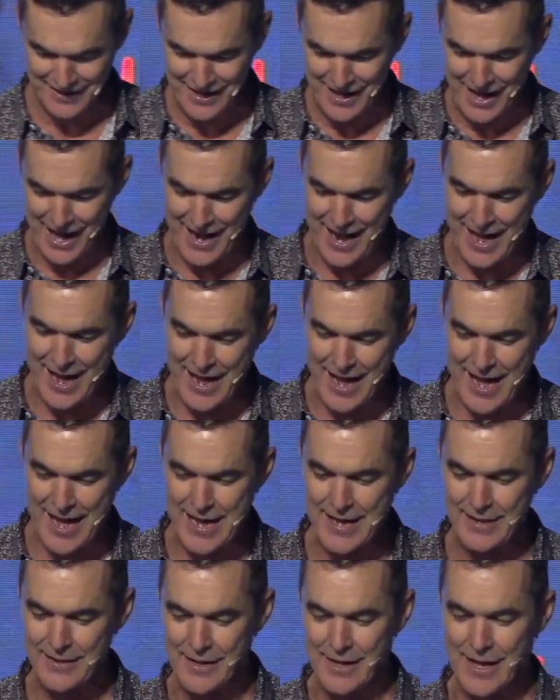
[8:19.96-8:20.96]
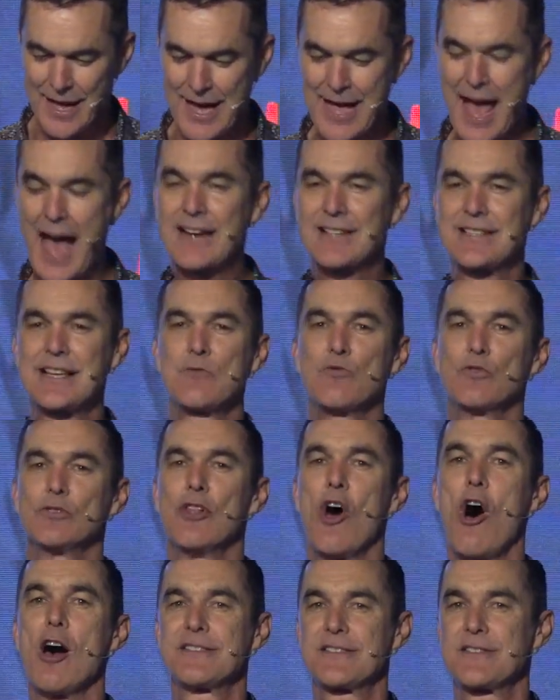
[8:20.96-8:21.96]
And he, he, he actually
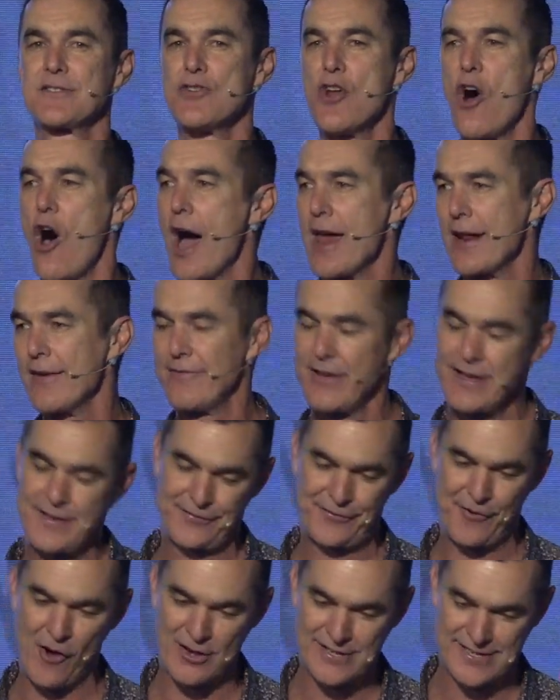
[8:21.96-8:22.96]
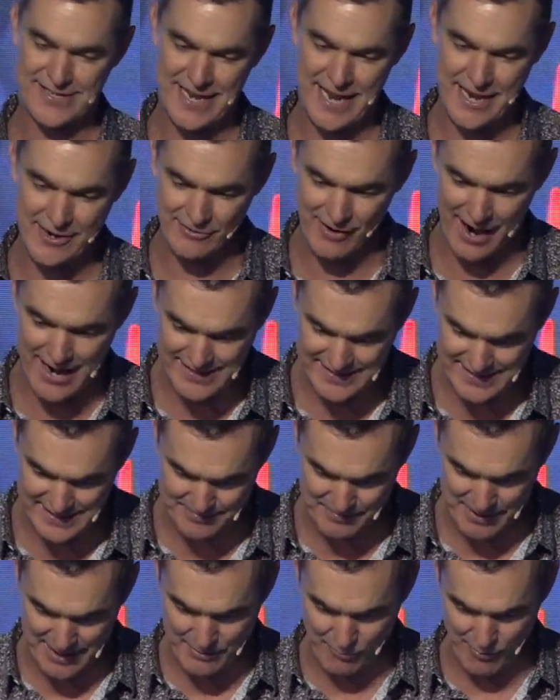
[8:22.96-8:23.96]
lost nine of his first 10 races,
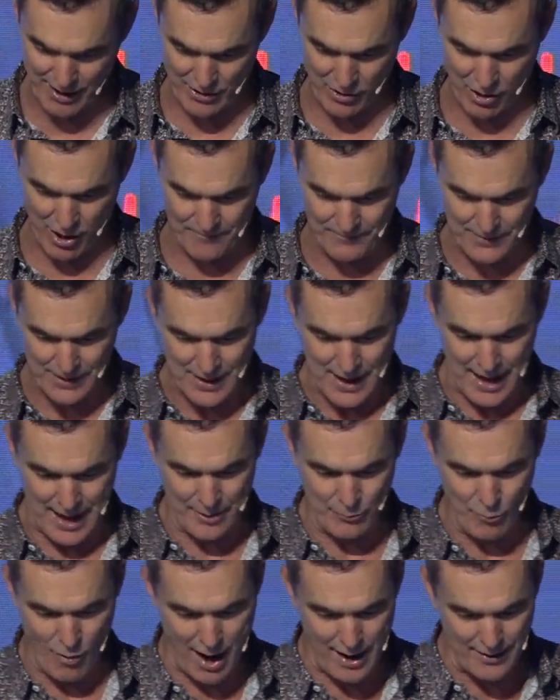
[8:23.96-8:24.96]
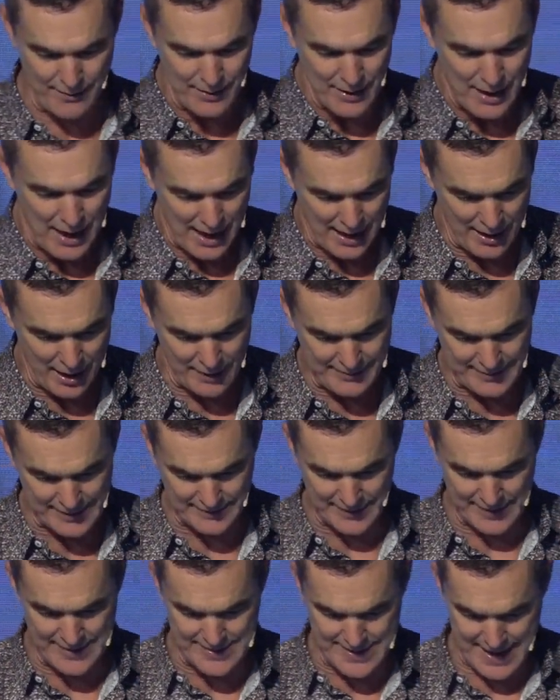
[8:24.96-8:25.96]
then he went on and won, uh, I think,
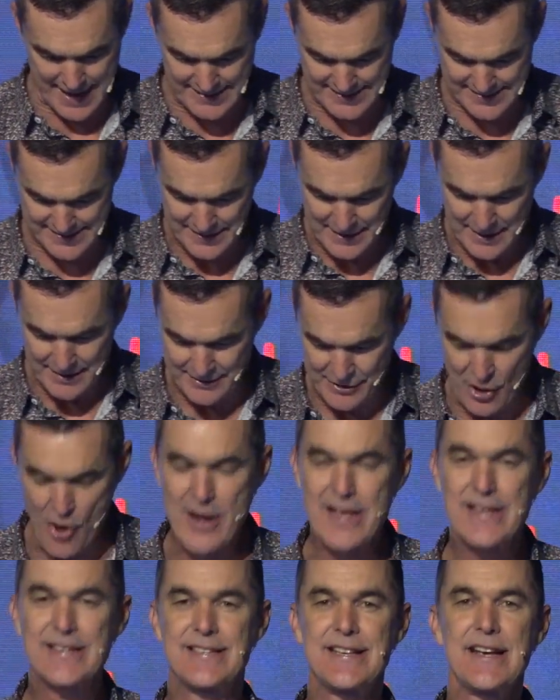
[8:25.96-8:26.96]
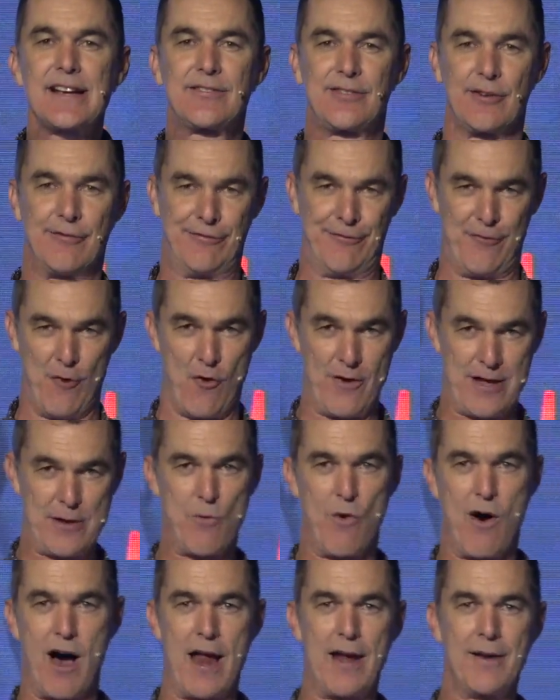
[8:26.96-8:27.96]
the next 36 of
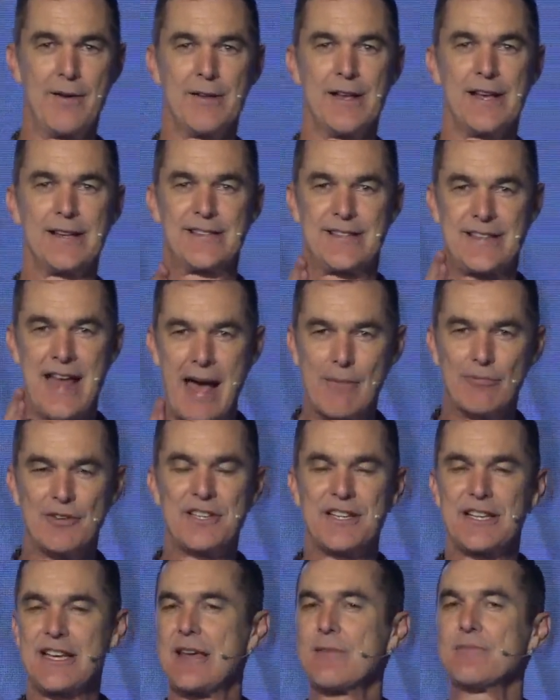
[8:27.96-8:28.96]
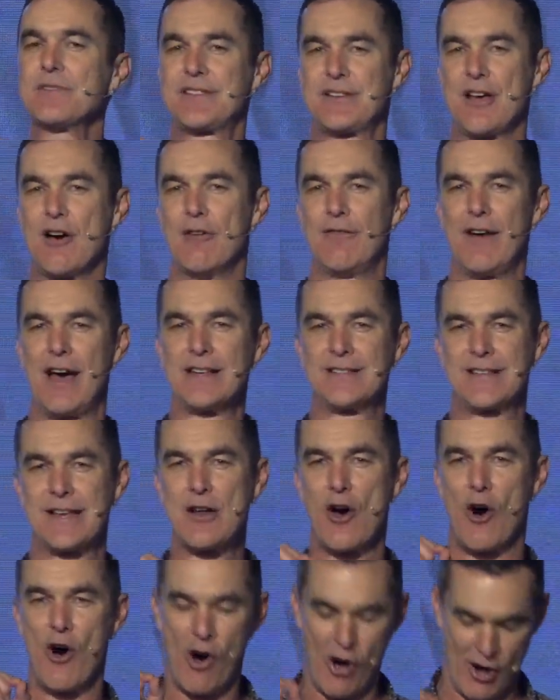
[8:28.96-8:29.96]
41, establishing himself as an
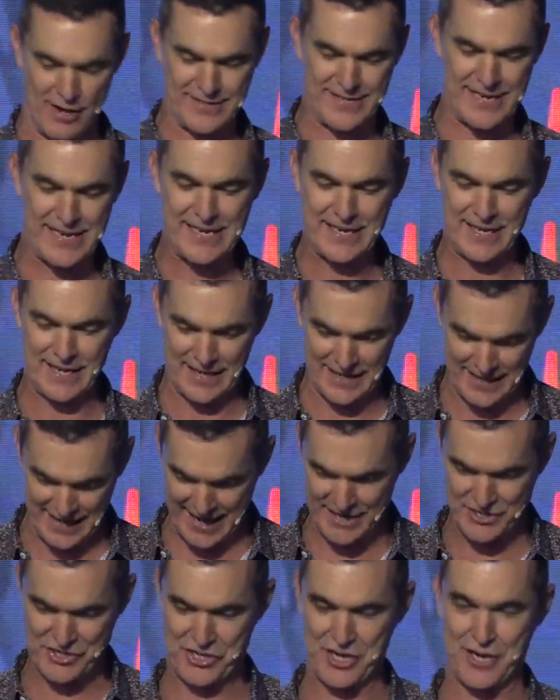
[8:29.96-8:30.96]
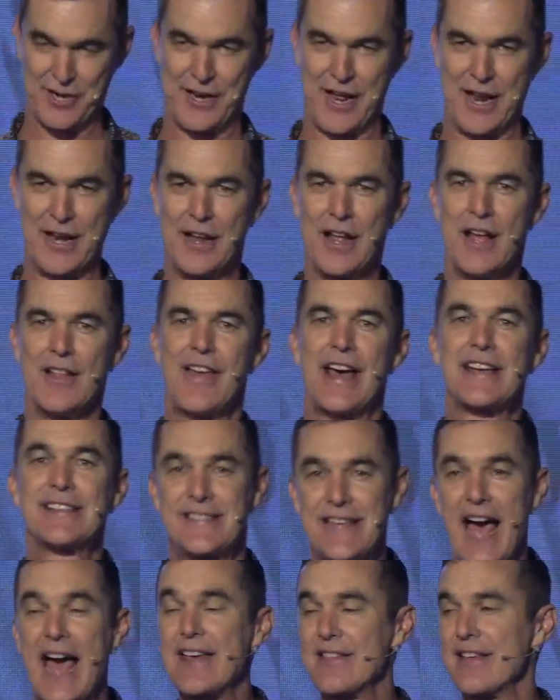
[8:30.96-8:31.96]
Aussie legend. And they
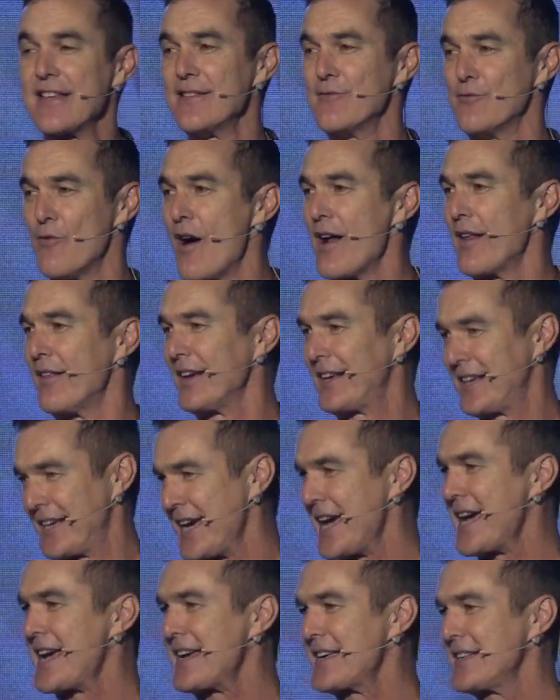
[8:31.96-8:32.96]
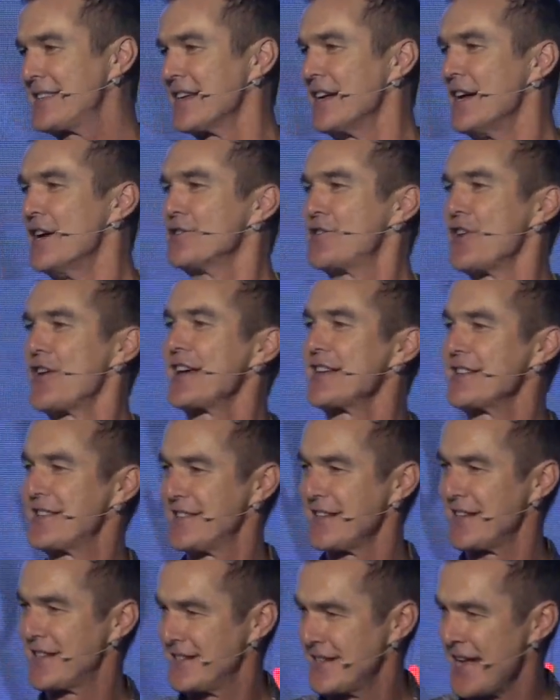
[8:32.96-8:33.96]
say that one of the keys to his
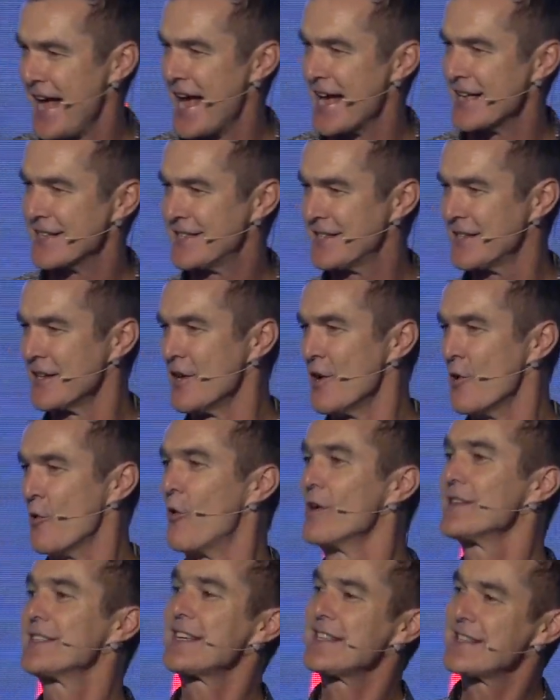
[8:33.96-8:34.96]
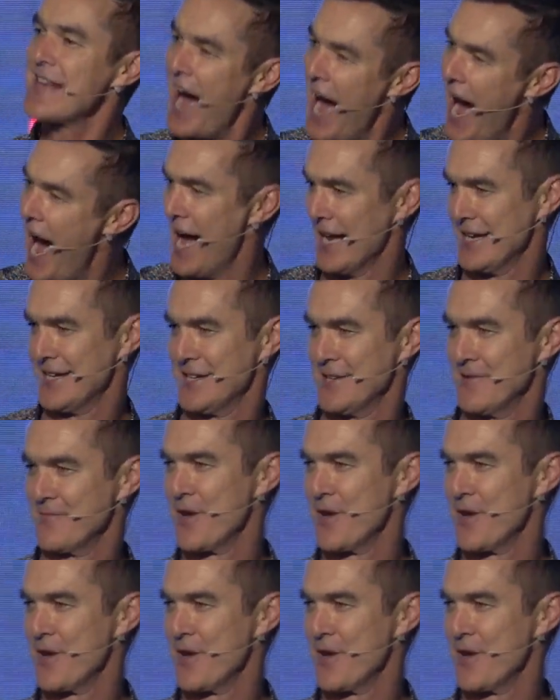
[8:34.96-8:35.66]
success was his heart.